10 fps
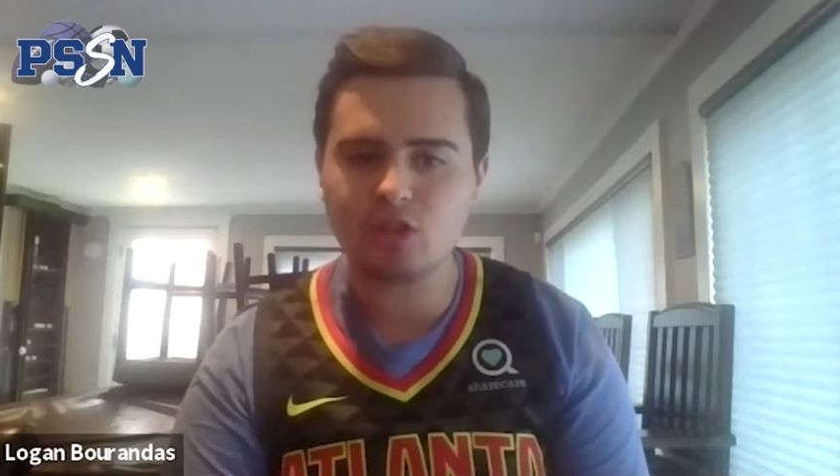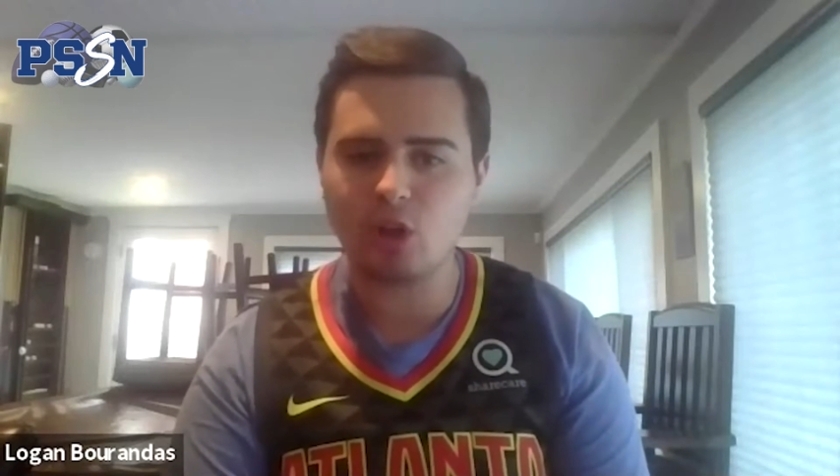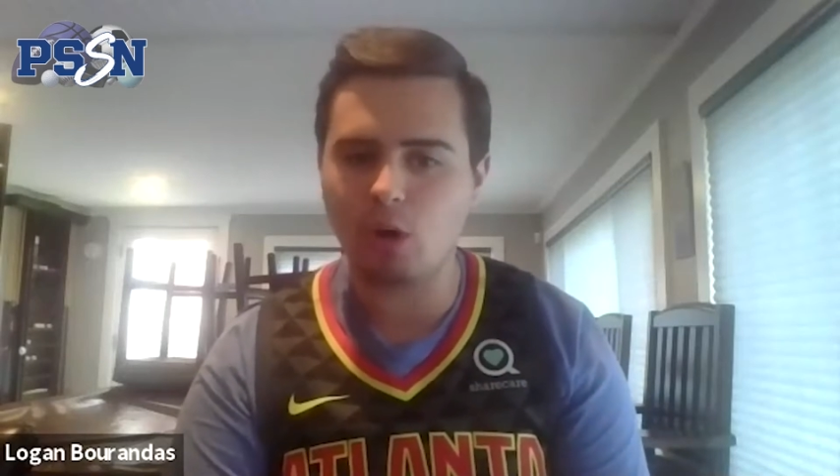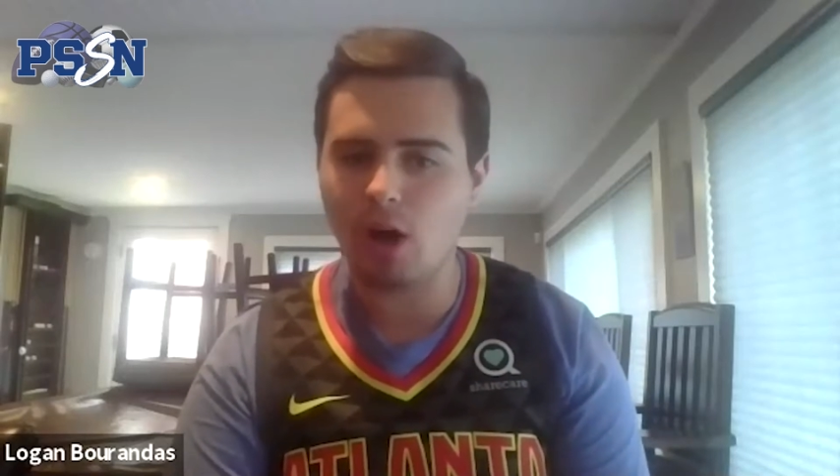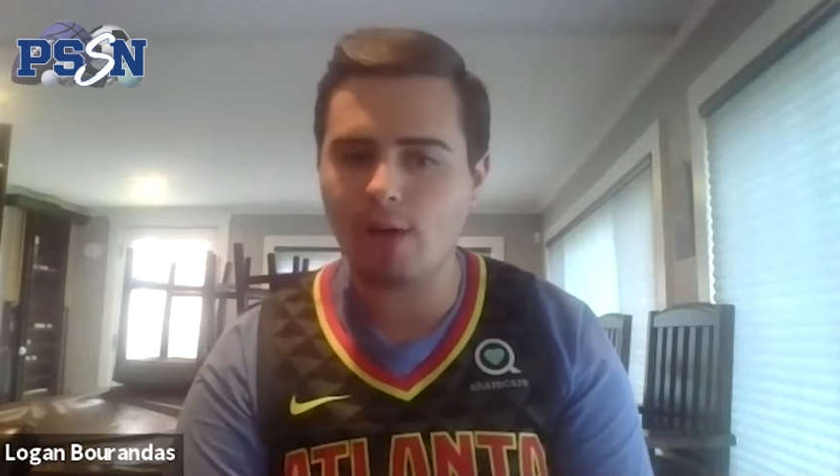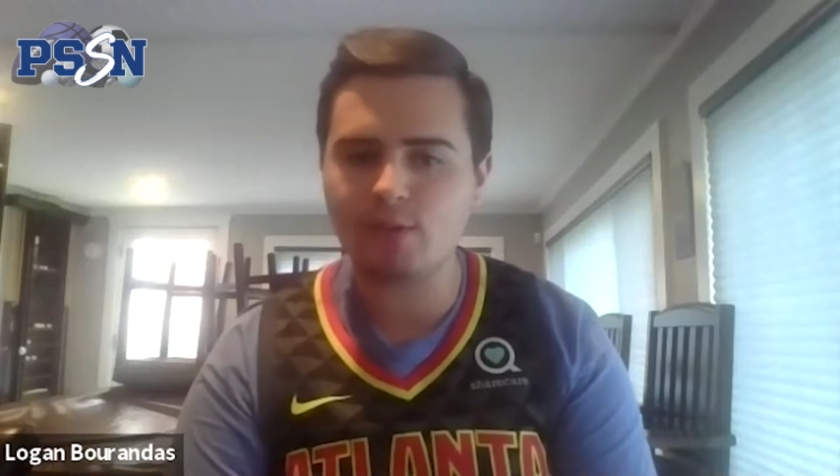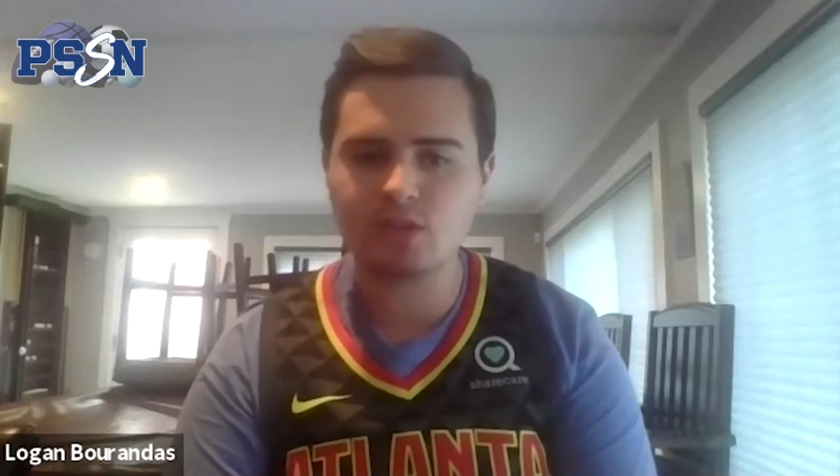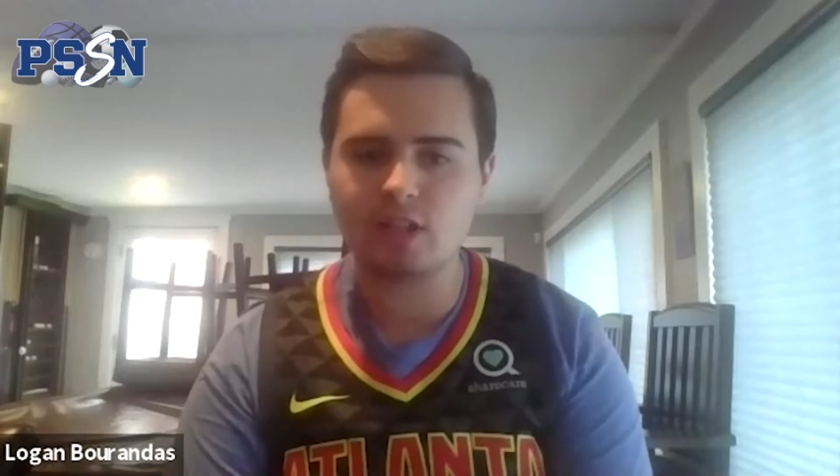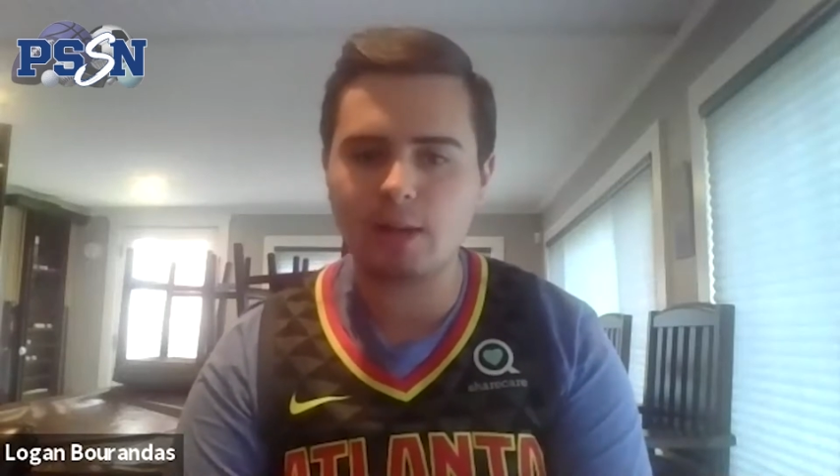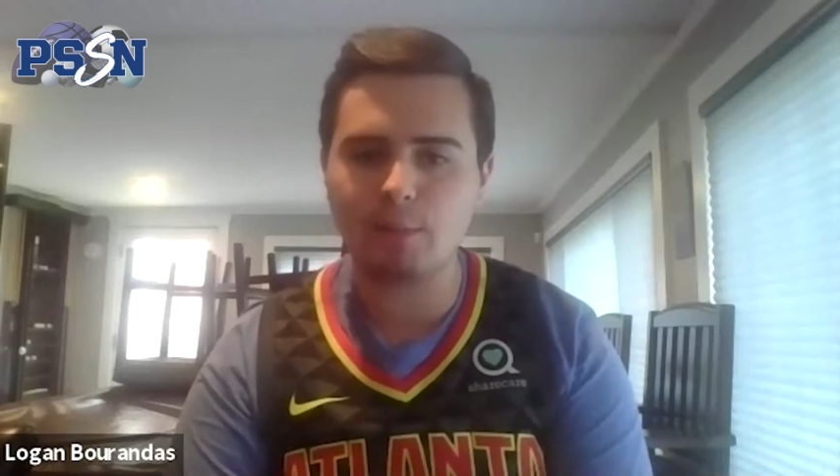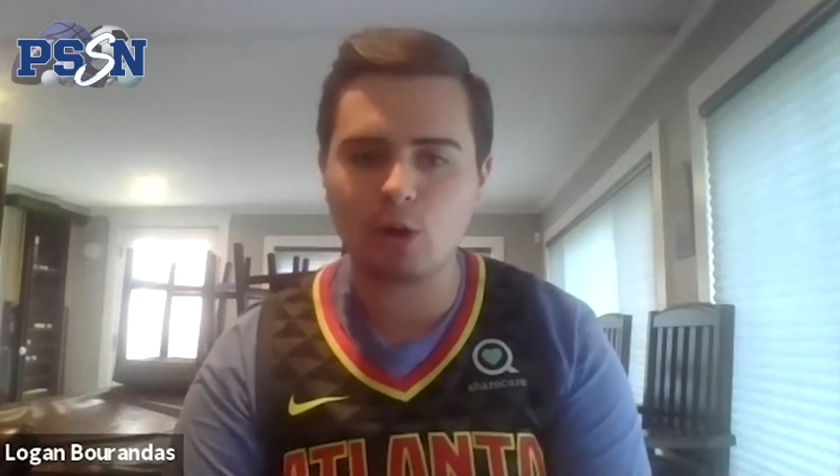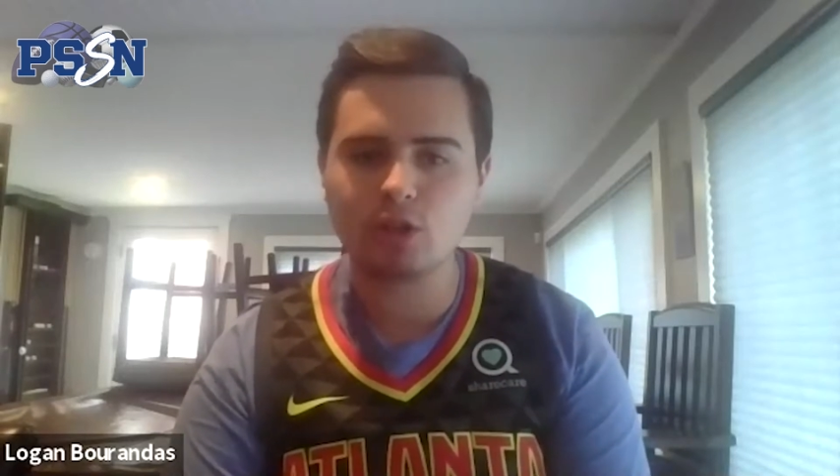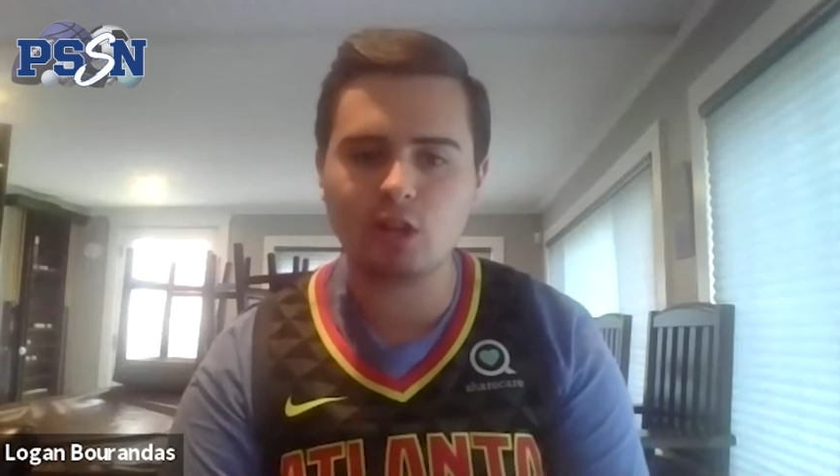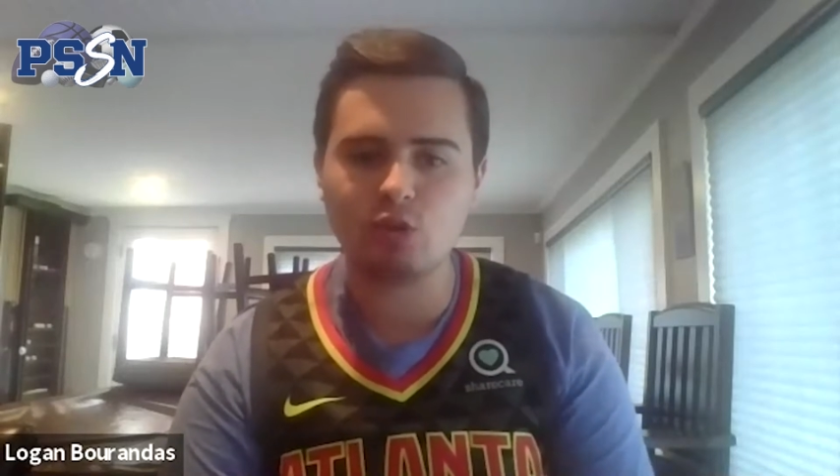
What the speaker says: So obviously, a Marcell